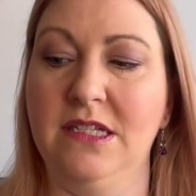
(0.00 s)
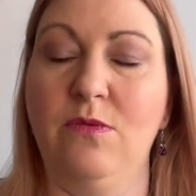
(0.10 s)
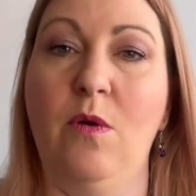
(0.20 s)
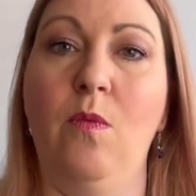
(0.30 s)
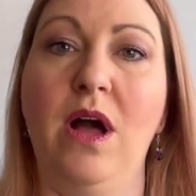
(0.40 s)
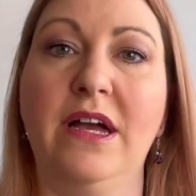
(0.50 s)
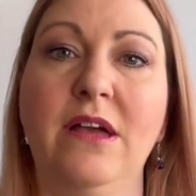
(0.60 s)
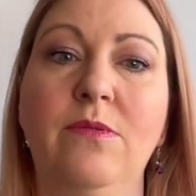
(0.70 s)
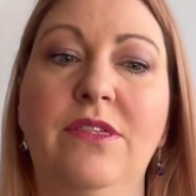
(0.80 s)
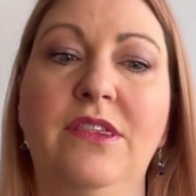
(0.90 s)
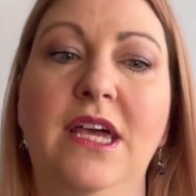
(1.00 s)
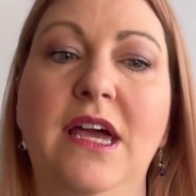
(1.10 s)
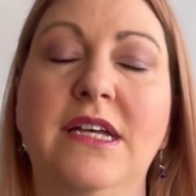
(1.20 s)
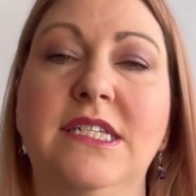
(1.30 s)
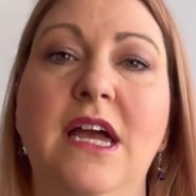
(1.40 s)
So we're working with the
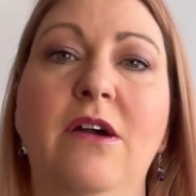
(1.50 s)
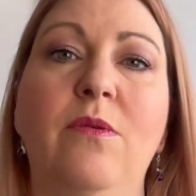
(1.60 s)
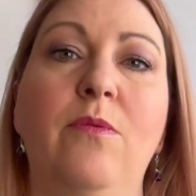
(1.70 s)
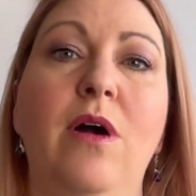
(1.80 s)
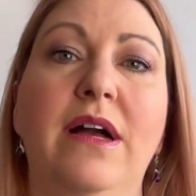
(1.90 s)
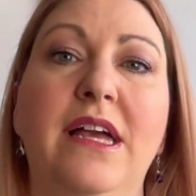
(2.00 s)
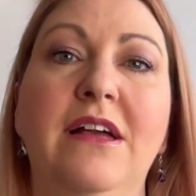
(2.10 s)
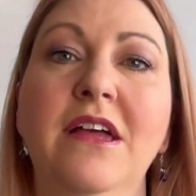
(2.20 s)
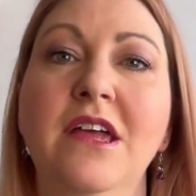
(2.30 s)
SEO, we're working